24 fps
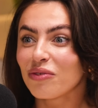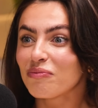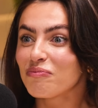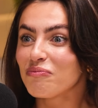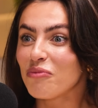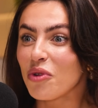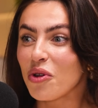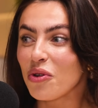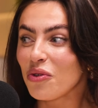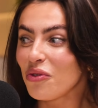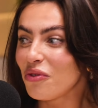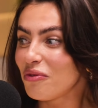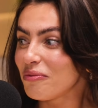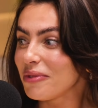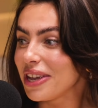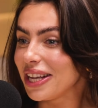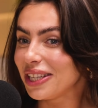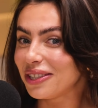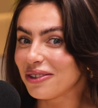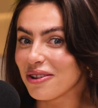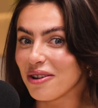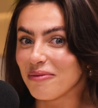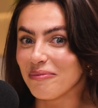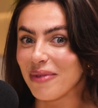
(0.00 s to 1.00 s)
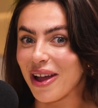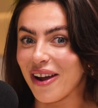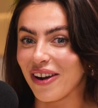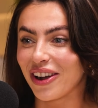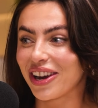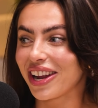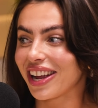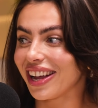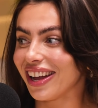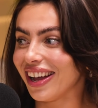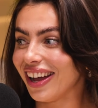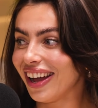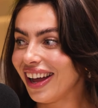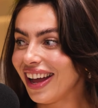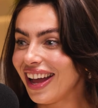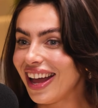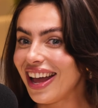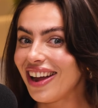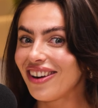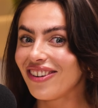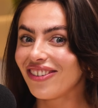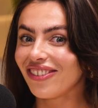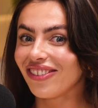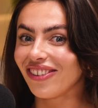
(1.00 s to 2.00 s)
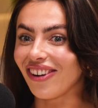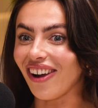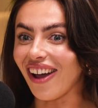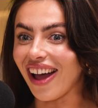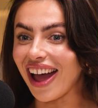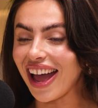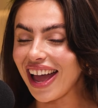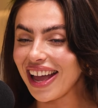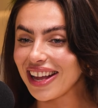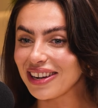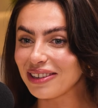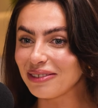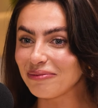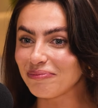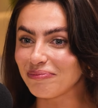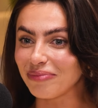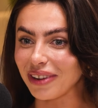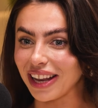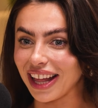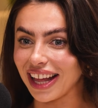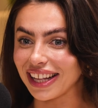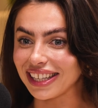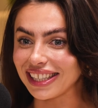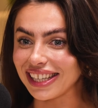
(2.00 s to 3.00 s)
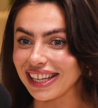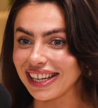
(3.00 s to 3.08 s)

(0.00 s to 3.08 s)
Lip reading: Move me to America right bloody